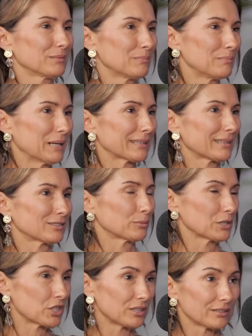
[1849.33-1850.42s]
make that so
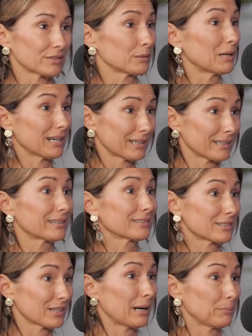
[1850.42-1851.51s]
much easier for the marketing
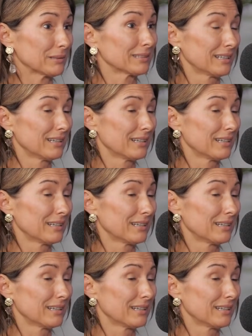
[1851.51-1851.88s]
to happen.